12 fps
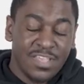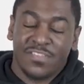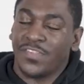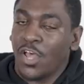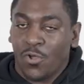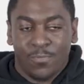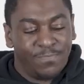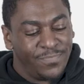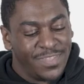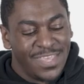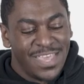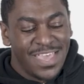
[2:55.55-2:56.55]

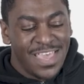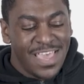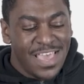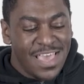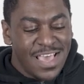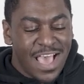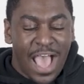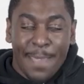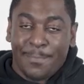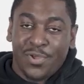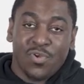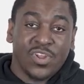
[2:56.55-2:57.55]
So I
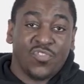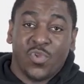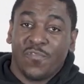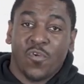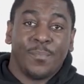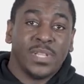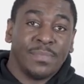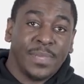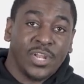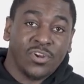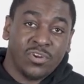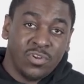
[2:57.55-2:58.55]
put on a 24
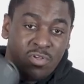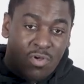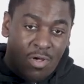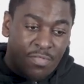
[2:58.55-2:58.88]
millimeter